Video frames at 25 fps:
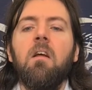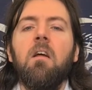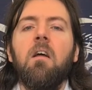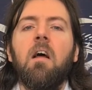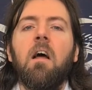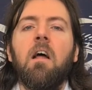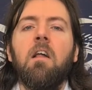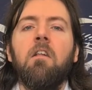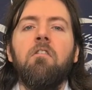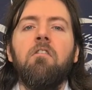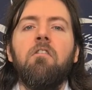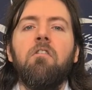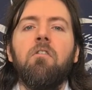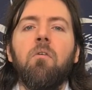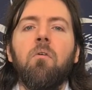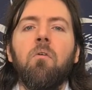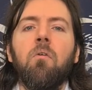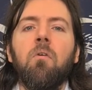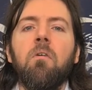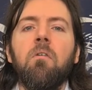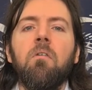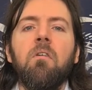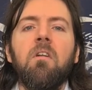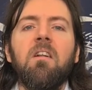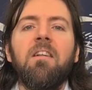And
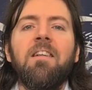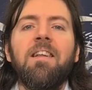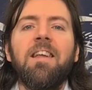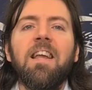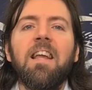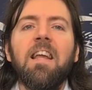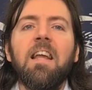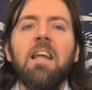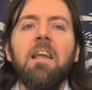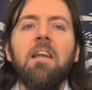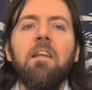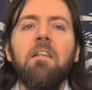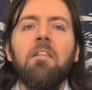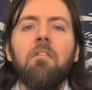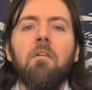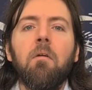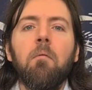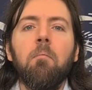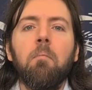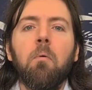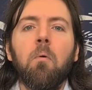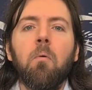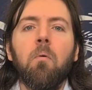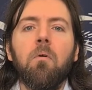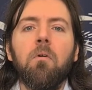so, to ease their
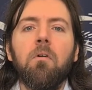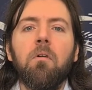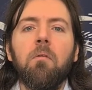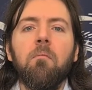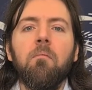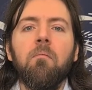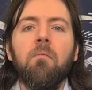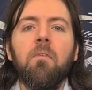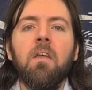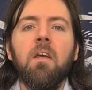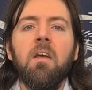boredom,